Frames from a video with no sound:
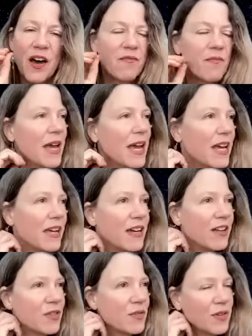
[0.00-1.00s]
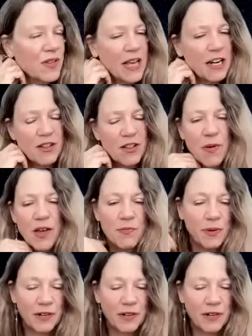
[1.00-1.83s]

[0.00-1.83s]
of May through to the end of the month,